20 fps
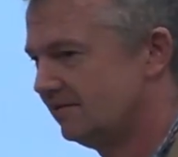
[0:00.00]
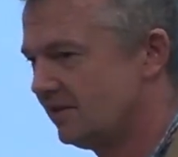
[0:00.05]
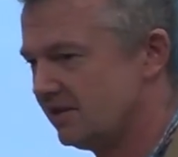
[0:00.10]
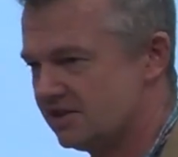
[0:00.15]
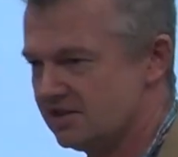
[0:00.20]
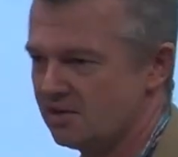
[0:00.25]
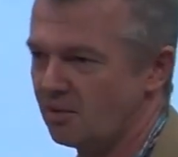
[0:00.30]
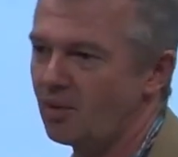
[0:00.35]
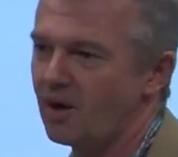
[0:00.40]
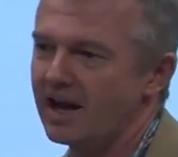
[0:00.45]

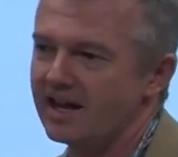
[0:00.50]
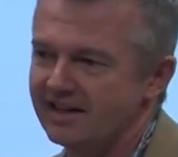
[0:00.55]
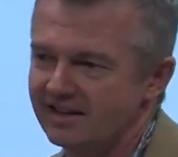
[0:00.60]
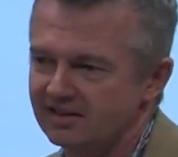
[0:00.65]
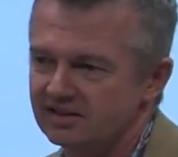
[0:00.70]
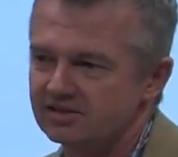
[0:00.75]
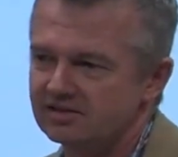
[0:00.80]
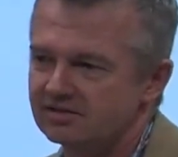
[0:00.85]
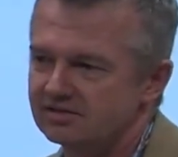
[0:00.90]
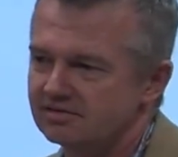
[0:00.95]
it's the
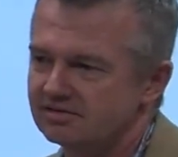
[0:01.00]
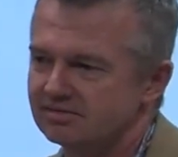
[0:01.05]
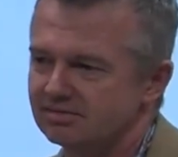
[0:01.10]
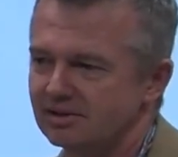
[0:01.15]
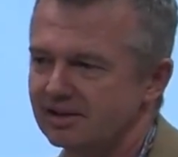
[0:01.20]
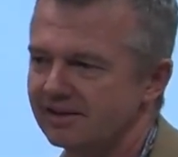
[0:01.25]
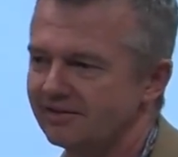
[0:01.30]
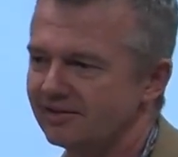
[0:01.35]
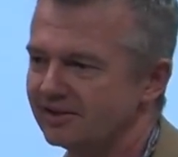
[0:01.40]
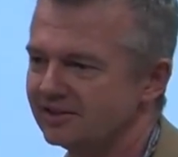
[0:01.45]
widest,
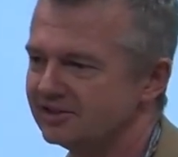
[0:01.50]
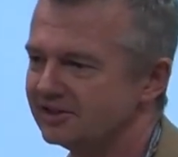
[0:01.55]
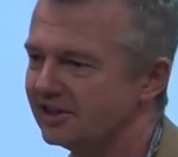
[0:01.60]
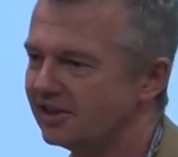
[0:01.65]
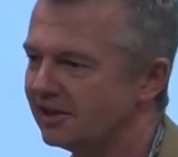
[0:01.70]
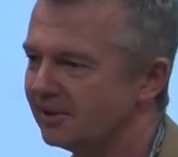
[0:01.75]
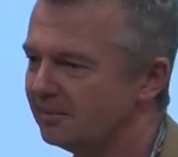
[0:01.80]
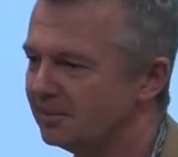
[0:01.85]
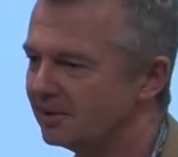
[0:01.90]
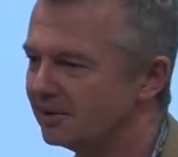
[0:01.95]
whatever
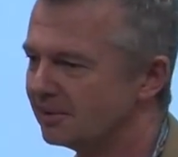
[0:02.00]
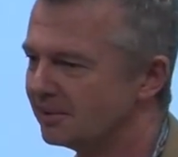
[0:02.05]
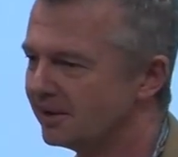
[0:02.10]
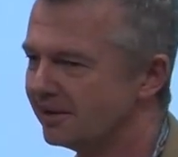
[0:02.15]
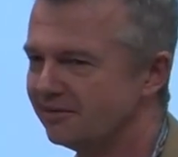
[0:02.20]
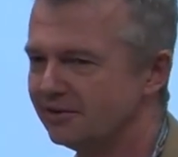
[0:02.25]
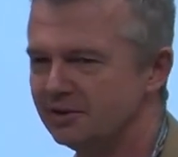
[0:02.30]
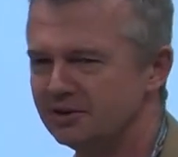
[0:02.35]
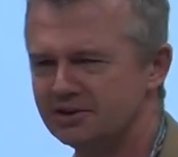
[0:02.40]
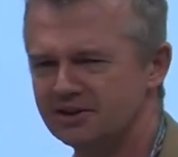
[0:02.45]
job or
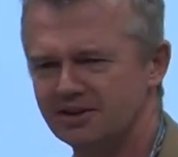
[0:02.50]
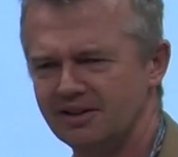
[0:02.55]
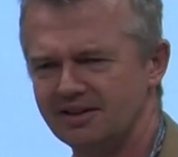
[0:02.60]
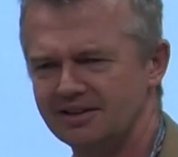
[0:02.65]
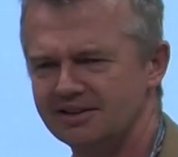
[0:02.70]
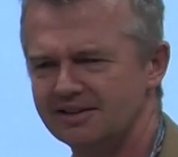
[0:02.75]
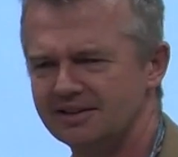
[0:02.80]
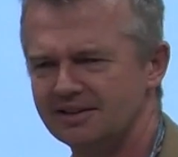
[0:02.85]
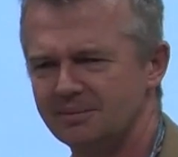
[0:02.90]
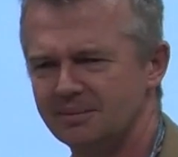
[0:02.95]
whatever you'd
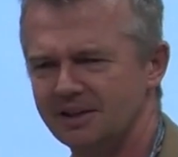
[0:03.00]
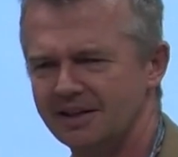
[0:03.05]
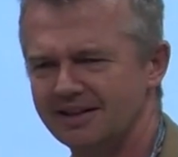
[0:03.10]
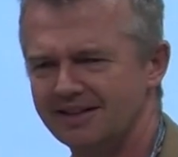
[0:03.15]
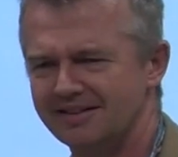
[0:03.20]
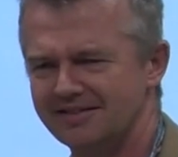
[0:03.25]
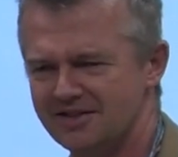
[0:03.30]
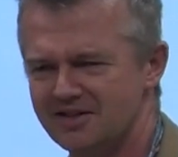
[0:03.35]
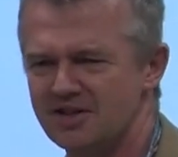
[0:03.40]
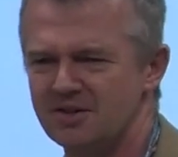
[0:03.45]
call it. I
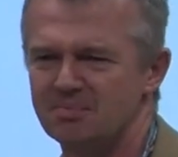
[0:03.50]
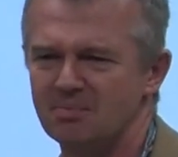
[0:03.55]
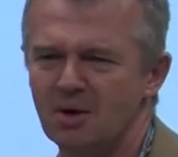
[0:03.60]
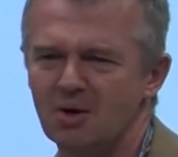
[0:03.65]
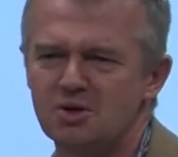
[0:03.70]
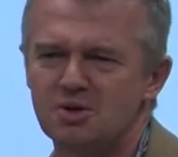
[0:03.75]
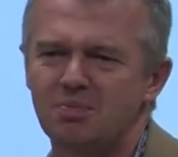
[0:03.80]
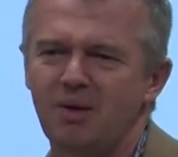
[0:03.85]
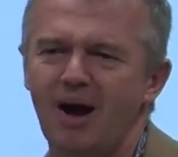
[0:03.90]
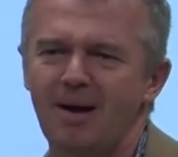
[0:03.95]
mean, it's the
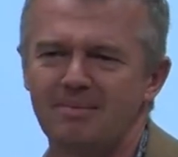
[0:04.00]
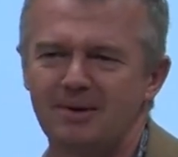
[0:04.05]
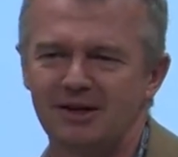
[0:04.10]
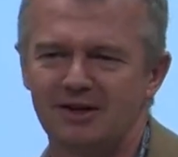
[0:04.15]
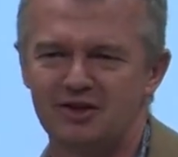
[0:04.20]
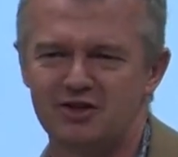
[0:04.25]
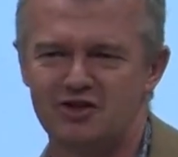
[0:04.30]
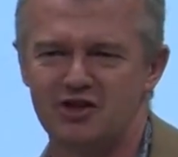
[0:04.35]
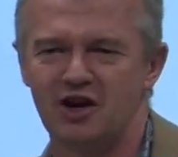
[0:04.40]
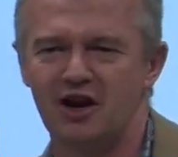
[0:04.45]
most
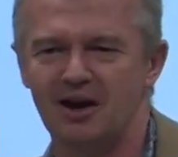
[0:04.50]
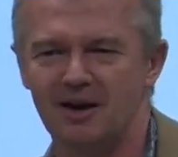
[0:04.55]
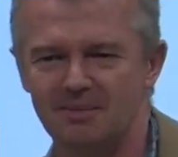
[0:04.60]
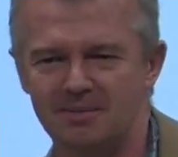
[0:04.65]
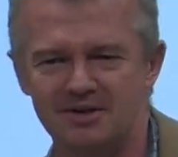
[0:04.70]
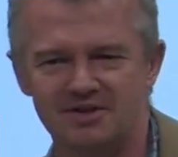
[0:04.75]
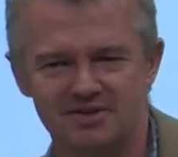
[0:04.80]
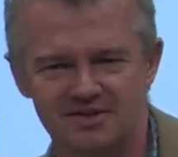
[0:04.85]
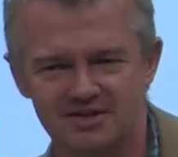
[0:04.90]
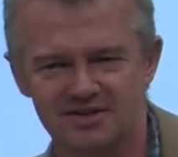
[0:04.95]
popular
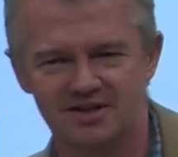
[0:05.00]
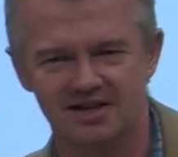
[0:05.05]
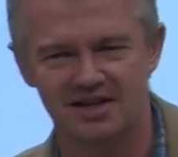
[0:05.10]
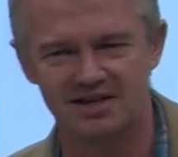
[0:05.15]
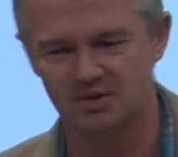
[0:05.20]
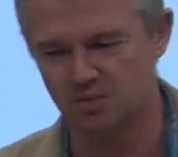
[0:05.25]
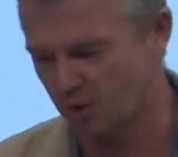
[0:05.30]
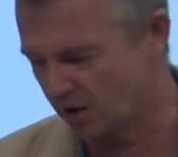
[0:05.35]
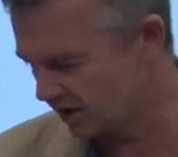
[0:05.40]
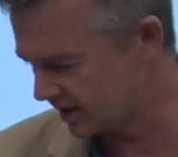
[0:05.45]
job is,
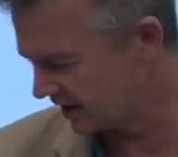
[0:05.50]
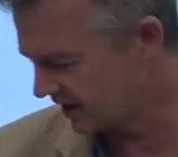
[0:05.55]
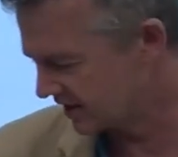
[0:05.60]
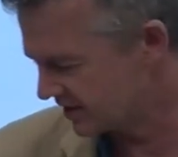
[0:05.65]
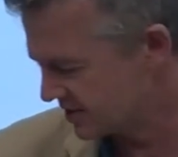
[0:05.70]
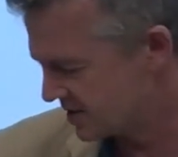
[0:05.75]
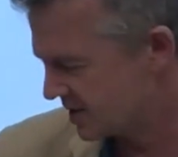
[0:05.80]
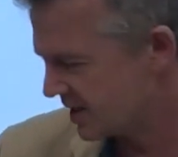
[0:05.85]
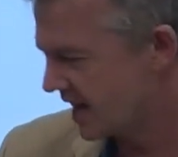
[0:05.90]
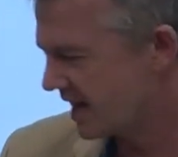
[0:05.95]
is working
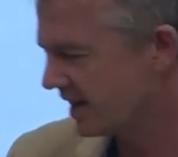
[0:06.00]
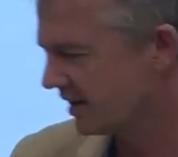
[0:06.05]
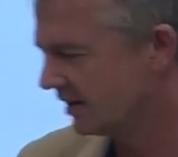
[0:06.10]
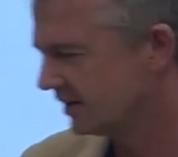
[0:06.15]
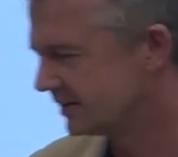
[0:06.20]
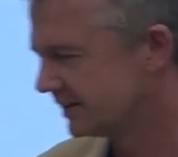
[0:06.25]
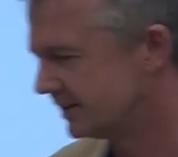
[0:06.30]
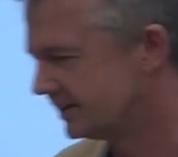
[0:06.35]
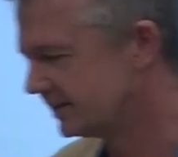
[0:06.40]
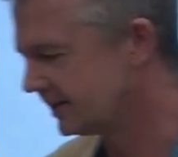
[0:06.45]
in
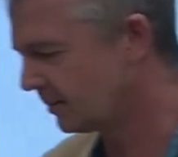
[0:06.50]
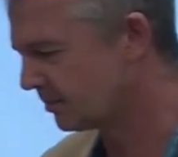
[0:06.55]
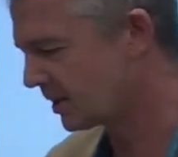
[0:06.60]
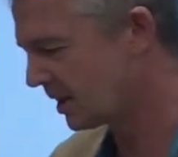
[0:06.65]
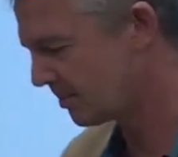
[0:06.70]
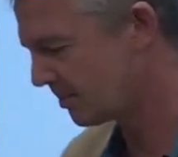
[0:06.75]
sales in some